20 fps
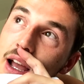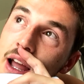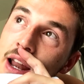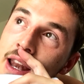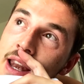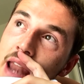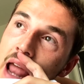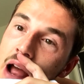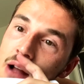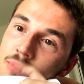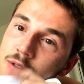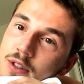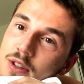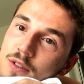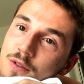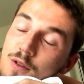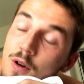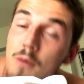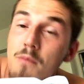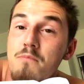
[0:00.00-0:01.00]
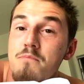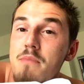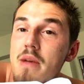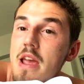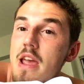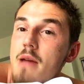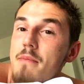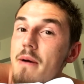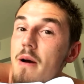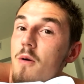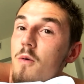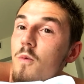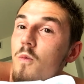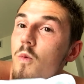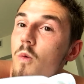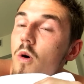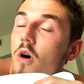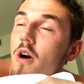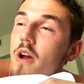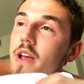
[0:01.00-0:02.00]
announced from me about
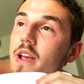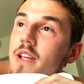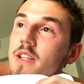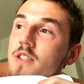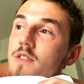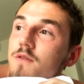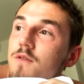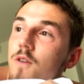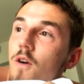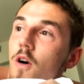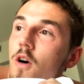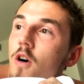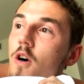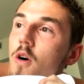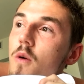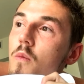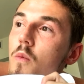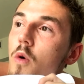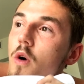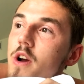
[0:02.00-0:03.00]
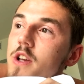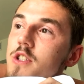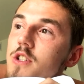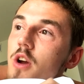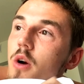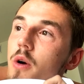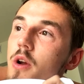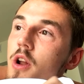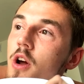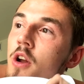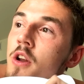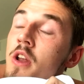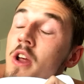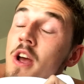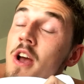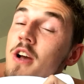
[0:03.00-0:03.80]
what it is for and what is going on.